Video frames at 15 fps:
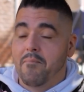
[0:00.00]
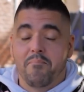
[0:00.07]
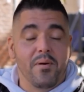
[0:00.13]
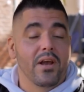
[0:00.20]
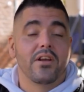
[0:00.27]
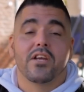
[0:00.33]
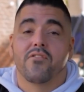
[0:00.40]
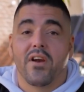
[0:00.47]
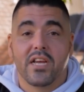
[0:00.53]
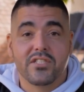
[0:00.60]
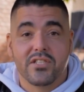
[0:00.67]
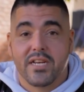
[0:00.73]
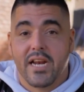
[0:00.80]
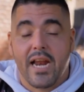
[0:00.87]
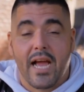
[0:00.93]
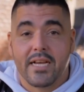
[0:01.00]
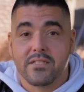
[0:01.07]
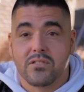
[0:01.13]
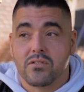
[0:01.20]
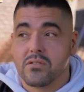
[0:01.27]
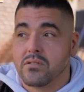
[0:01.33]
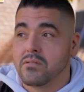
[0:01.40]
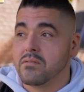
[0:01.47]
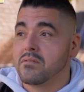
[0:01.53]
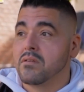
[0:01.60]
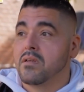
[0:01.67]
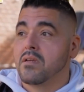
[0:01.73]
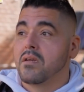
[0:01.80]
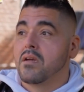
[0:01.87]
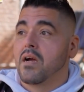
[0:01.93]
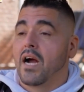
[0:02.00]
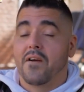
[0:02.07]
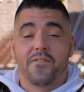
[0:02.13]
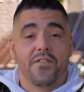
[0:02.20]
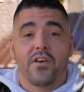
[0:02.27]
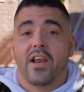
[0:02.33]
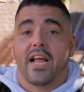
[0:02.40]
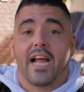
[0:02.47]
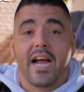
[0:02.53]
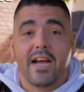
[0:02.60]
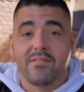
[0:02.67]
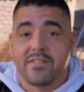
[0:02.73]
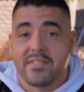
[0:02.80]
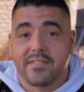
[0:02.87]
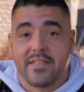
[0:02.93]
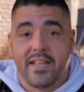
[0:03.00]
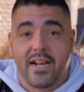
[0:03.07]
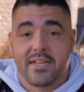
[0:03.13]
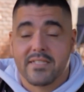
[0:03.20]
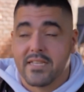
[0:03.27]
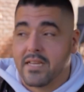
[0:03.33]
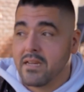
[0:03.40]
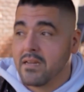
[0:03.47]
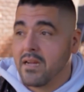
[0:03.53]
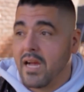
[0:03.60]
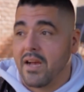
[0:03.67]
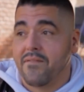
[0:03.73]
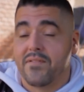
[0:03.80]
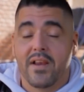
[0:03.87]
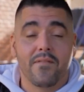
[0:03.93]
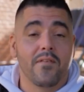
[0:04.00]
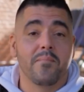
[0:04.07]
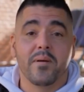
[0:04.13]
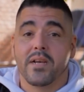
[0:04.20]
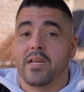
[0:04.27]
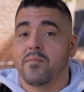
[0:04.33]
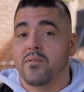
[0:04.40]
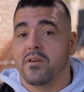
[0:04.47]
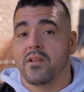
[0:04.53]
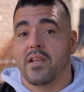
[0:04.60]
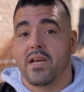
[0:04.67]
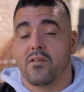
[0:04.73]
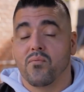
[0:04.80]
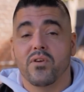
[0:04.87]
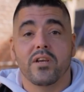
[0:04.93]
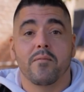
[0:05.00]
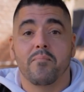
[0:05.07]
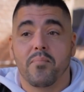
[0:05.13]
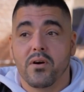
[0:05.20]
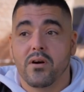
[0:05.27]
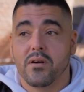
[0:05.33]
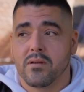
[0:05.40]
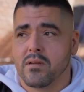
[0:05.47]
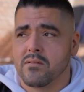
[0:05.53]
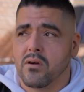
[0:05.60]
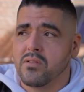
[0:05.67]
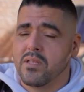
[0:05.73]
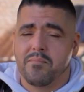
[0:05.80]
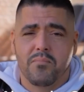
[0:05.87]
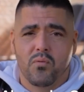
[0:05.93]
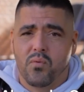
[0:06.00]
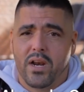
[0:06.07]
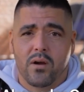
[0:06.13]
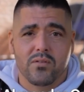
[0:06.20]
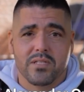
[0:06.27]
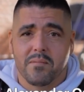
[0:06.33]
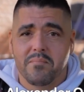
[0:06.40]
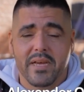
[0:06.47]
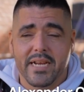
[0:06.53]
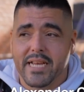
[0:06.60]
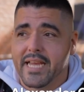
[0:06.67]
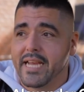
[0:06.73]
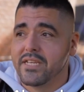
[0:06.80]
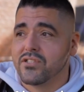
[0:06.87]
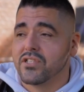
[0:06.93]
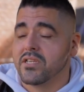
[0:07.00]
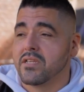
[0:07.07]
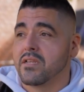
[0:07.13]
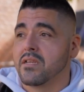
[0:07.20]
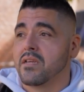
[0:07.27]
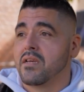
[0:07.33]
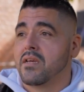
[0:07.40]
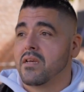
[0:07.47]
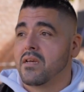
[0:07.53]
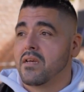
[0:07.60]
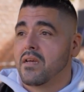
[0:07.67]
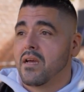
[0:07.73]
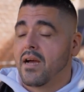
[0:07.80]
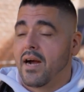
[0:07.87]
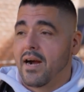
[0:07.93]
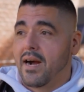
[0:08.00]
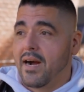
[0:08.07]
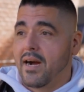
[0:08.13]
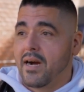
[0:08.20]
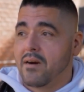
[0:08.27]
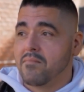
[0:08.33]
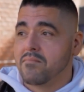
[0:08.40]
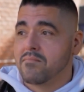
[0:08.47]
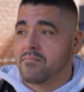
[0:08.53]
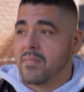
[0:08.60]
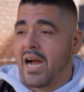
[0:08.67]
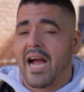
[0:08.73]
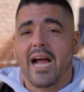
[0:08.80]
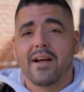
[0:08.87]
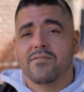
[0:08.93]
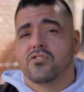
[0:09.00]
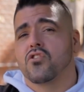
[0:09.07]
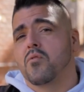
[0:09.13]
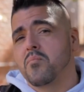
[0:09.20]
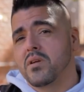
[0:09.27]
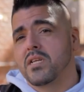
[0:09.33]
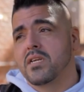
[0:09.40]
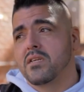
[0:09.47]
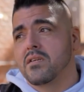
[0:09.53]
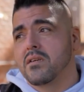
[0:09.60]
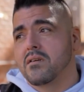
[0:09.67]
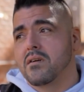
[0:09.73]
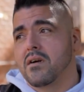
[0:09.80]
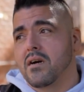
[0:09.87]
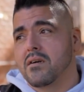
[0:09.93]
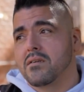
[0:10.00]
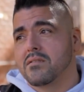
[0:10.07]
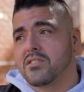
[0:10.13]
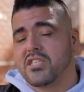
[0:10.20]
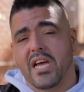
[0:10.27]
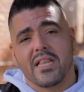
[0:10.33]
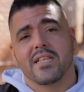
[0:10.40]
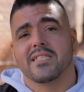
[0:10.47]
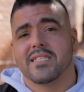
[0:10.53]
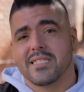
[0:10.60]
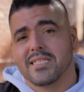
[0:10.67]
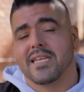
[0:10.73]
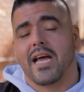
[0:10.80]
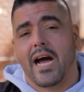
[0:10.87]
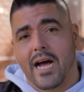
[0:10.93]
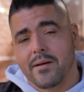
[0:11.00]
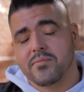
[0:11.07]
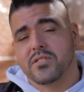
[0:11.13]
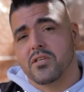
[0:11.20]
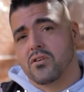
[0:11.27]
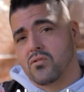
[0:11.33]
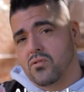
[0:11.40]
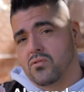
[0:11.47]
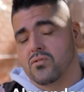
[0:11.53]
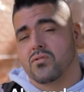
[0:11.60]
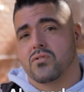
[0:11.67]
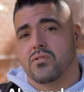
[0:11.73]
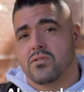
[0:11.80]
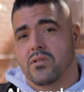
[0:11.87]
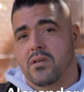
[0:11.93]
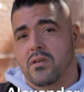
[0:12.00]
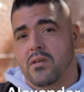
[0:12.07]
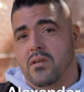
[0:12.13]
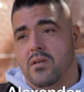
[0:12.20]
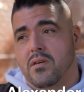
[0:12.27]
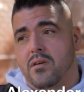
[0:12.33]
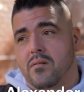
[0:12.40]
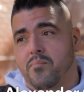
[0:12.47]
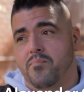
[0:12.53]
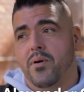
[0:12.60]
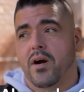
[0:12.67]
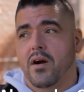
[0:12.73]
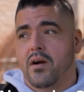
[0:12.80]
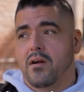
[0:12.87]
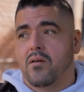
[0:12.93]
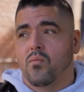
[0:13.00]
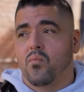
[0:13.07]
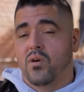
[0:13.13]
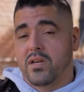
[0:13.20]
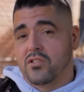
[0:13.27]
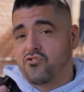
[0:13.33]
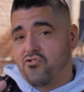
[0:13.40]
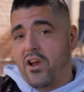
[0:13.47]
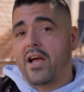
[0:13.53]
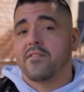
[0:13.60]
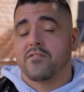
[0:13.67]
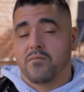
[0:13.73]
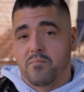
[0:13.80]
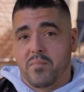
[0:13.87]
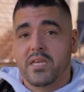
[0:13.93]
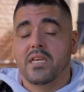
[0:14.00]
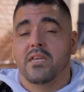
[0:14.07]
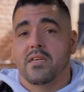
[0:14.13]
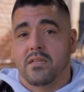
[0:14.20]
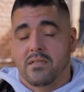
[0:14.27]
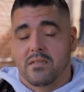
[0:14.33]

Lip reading: barely graduated high school. I feel like I have dyslexia. I've never been able to read a book, only when I was on medication. I have so many challenges and obstacles, but what drives me,